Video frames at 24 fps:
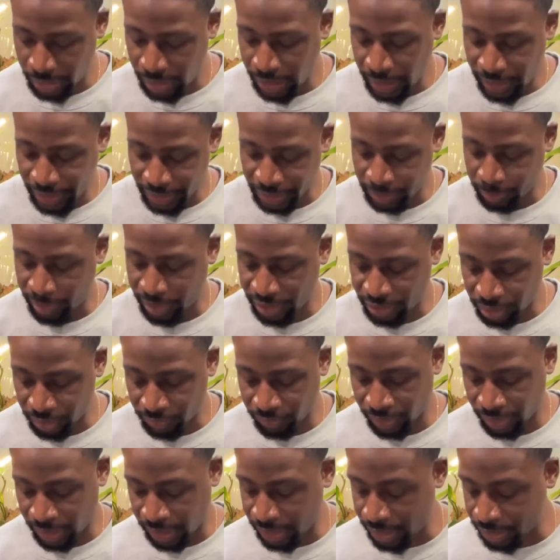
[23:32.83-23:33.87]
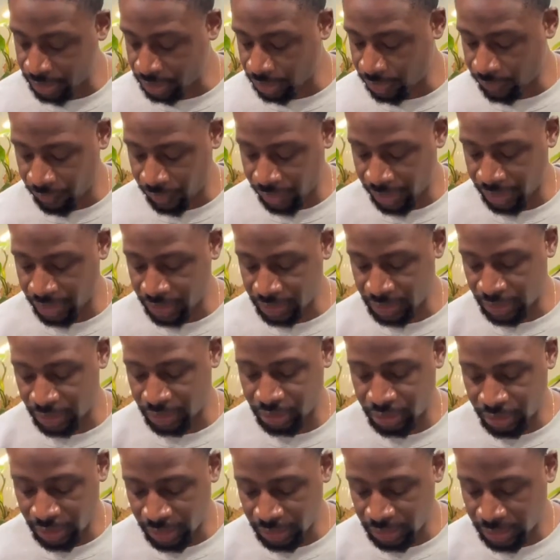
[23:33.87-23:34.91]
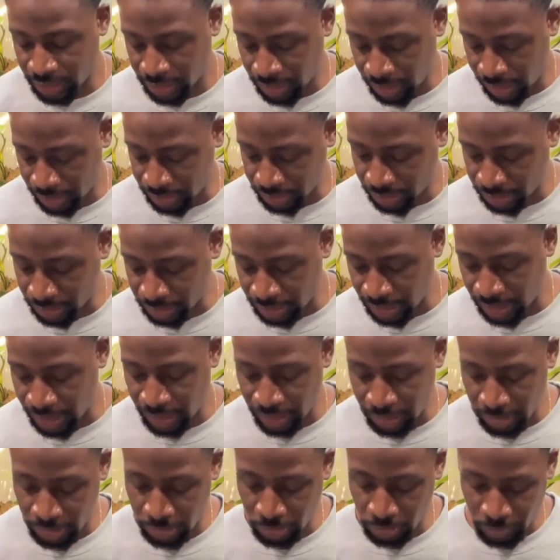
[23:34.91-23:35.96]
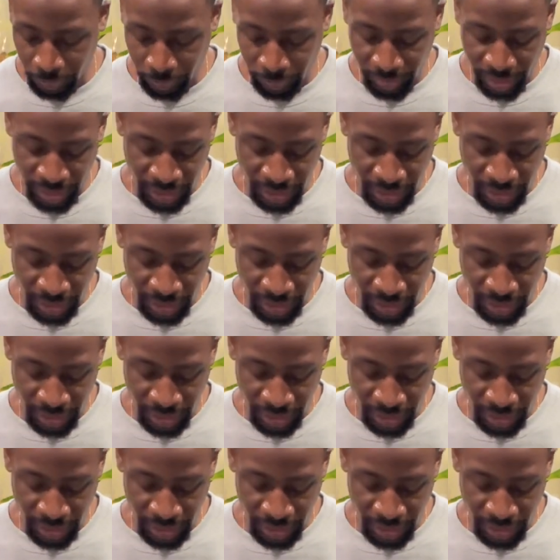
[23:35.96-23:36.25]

this special video, and it's so funny because I just got home.